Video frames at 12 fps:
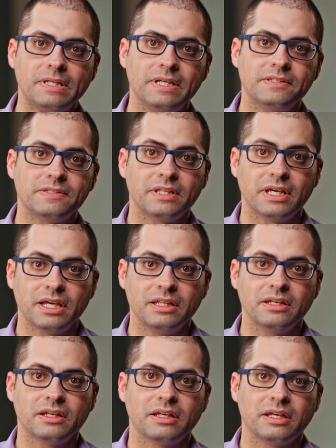
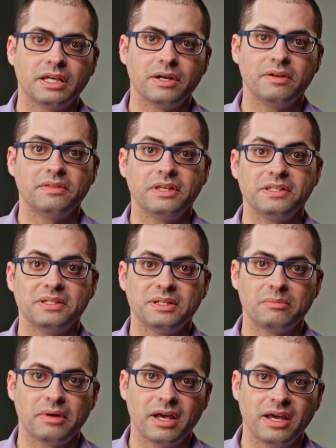Instead, carry things in a
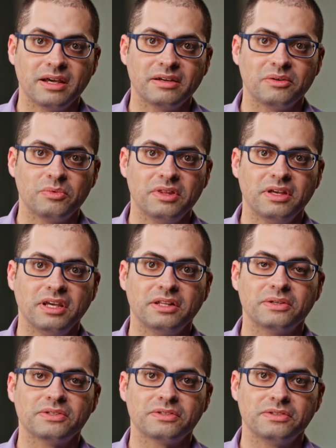bag with
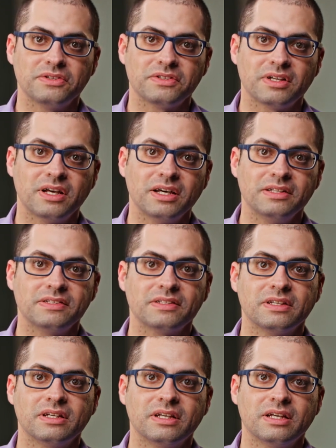handles on your sides.
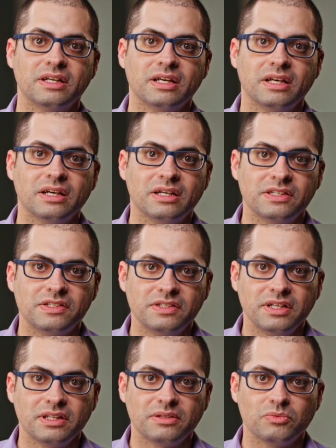
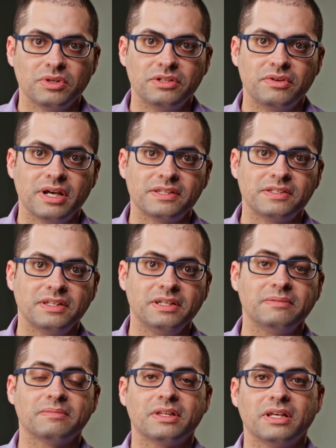Sit when
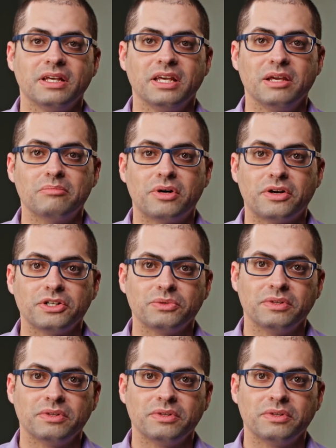dressing and march